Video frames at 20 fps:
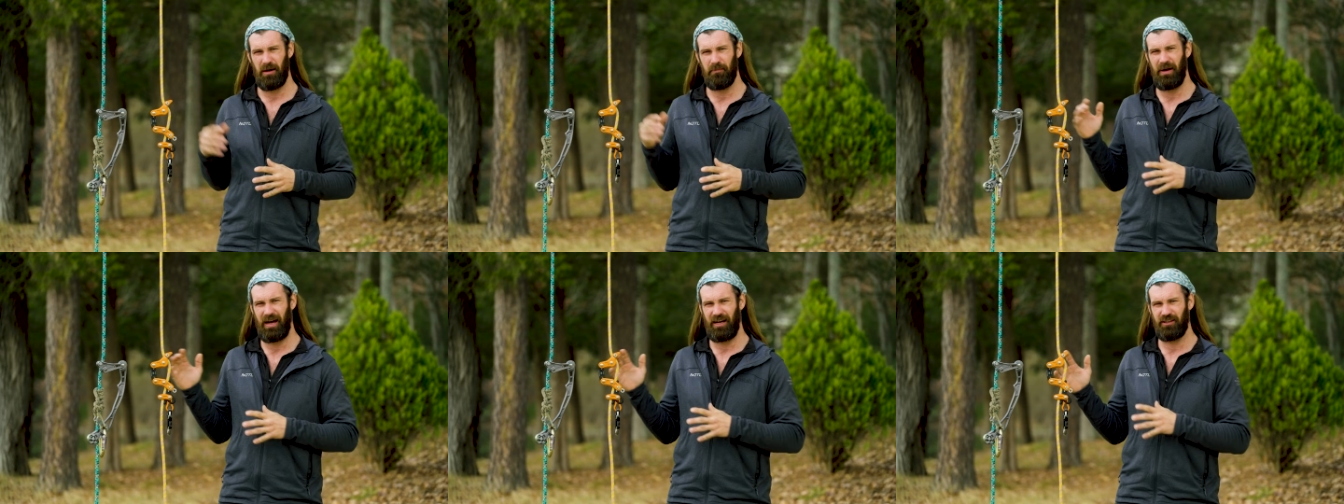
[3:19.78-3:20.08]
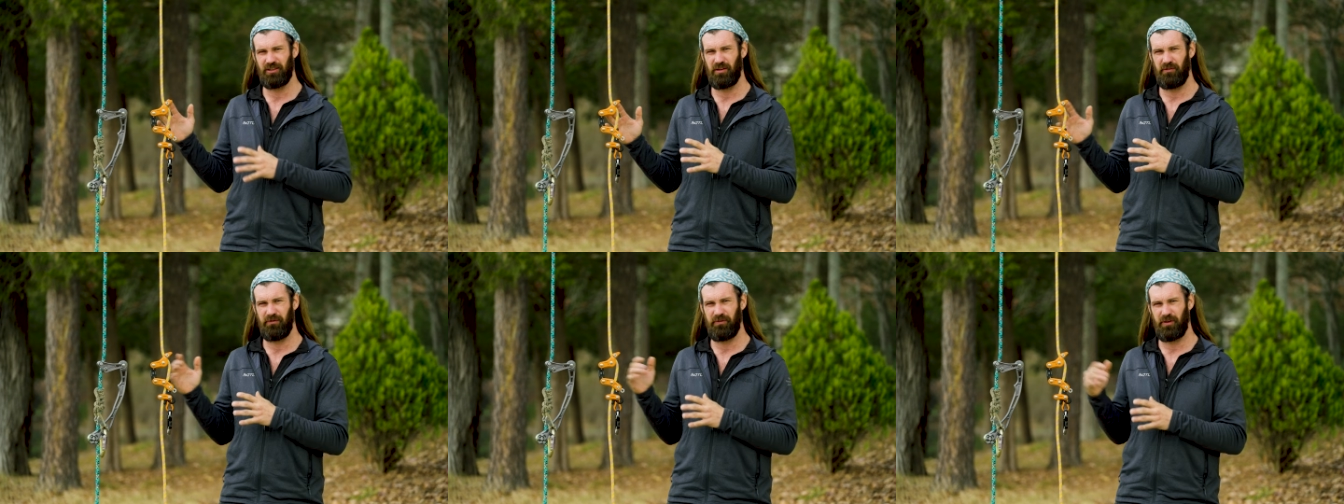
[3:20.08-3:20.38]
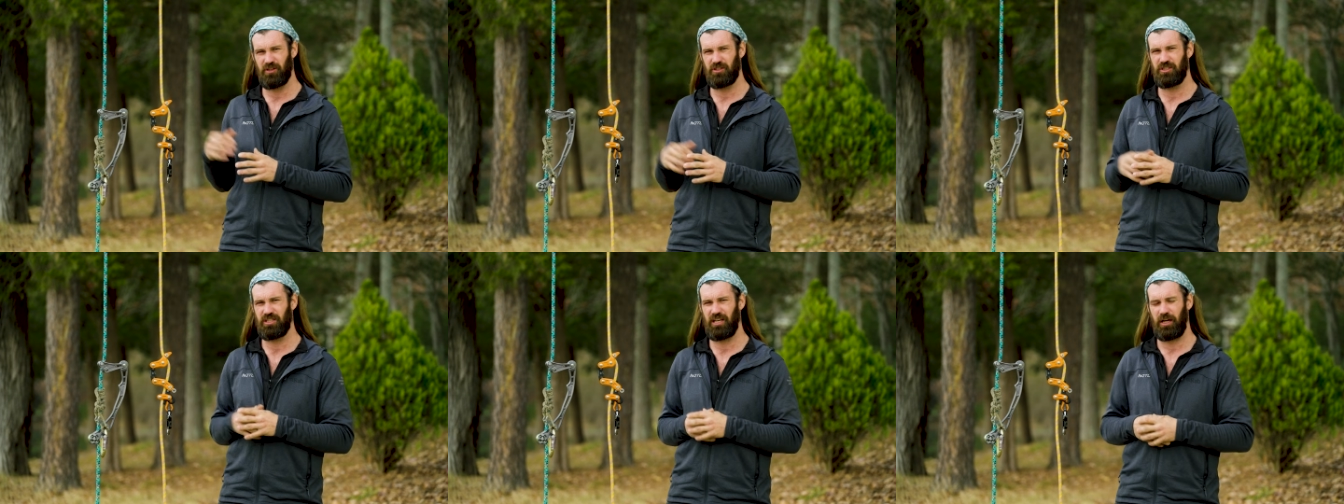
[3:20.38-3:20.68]
about the
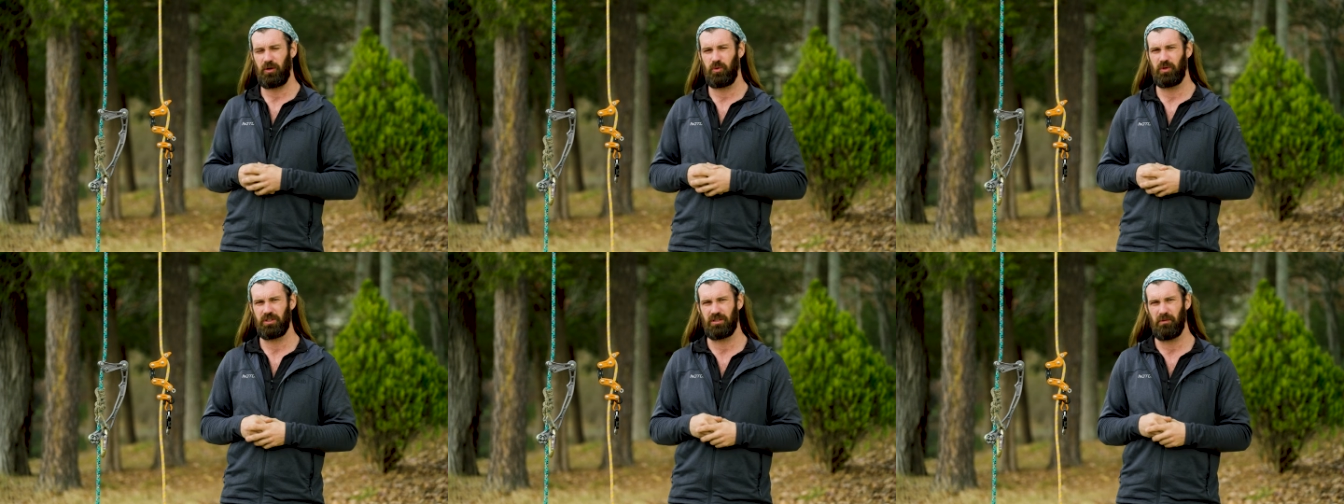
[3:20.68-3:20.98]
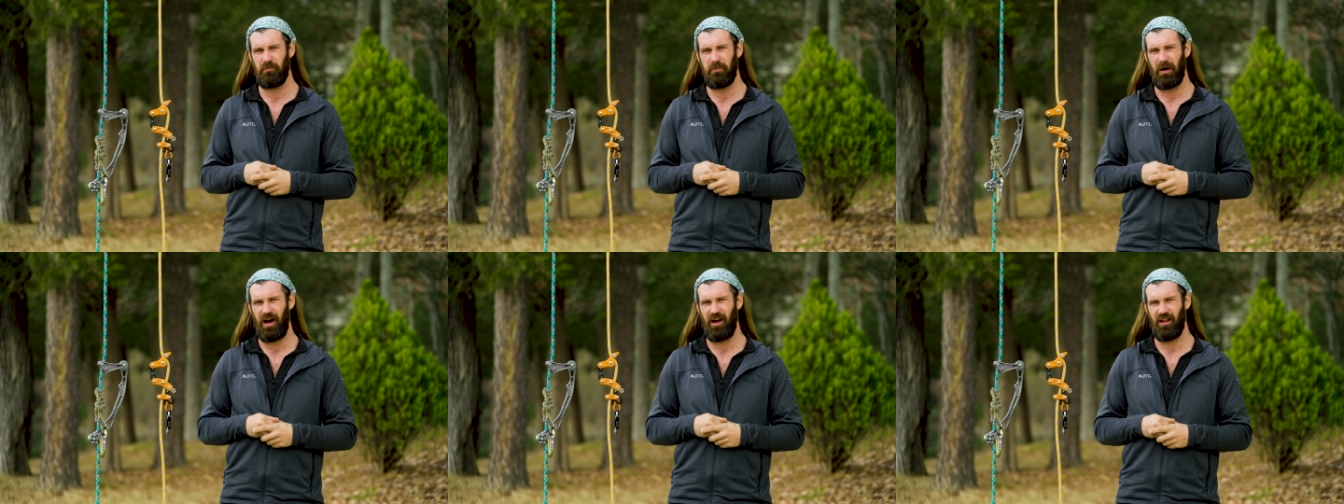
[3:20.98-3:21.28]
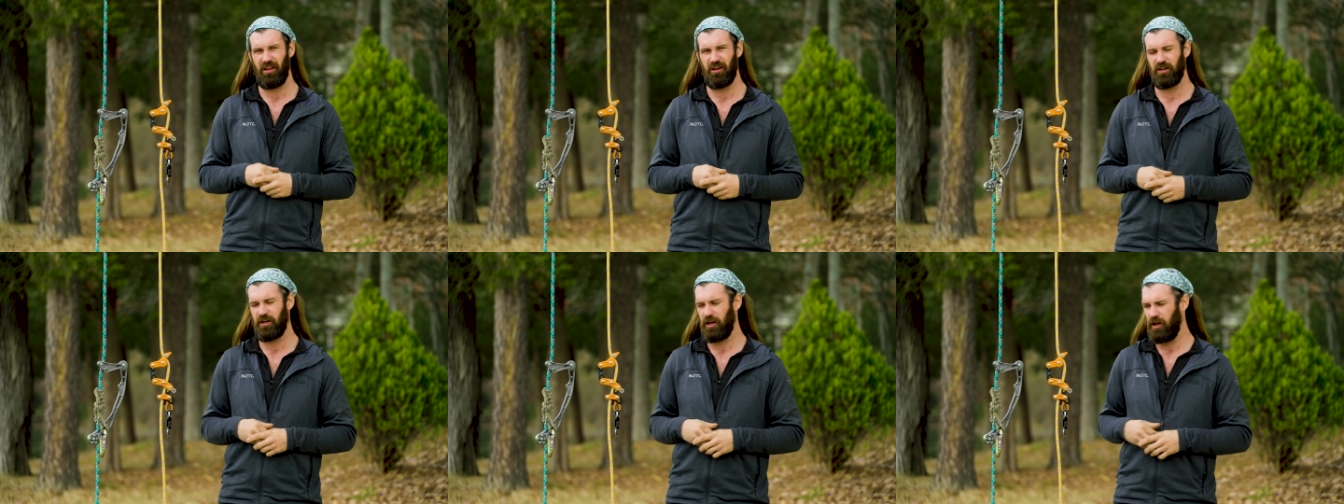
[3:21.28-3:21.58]
Vertec with the
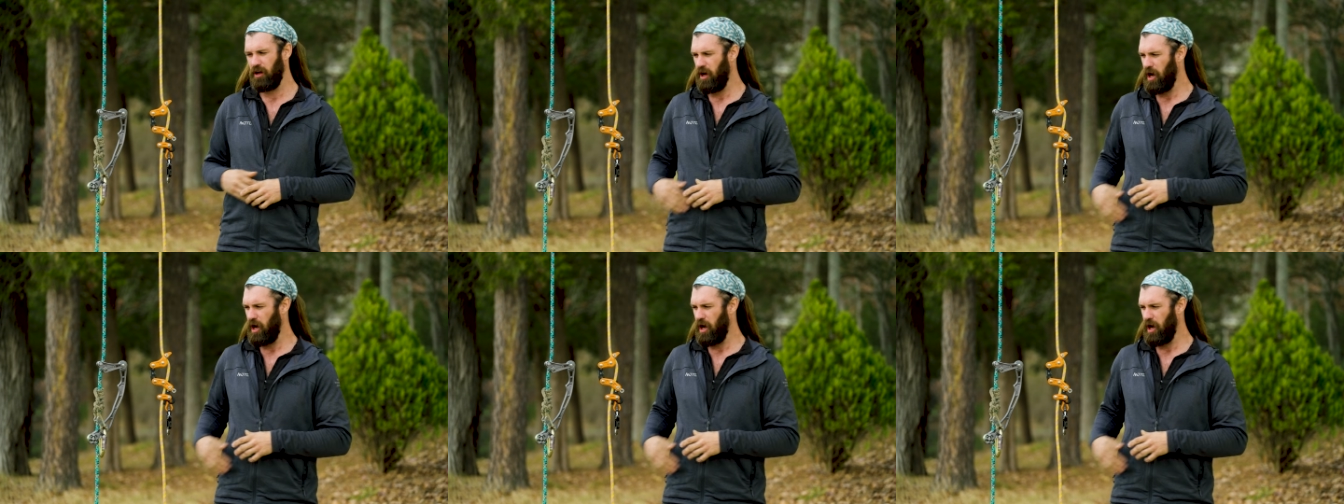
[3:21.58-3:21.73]
Bollard,